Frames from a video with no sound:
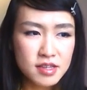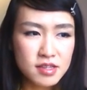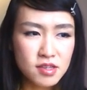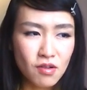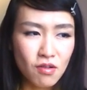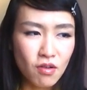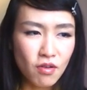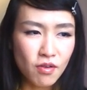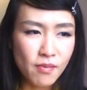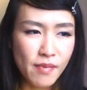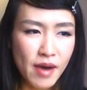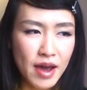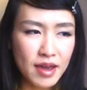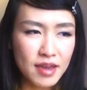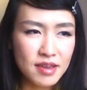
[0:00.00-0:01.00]
So
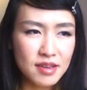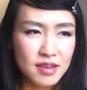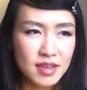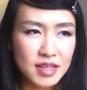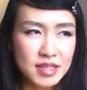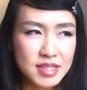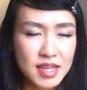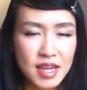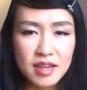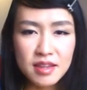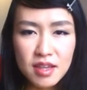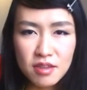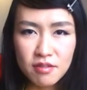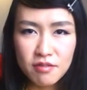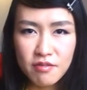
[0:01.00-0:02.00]
my
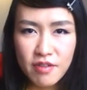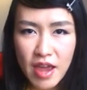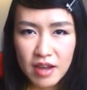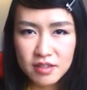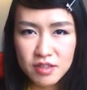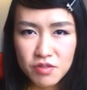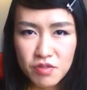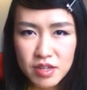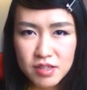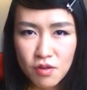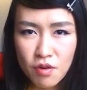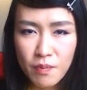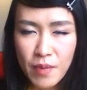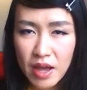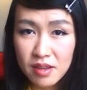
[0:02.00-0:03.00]
skin didn't react to it
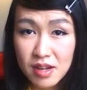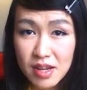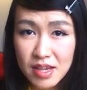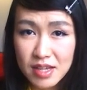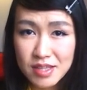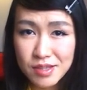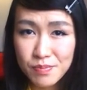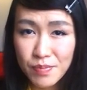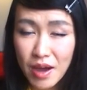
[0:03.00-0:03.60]
so badly,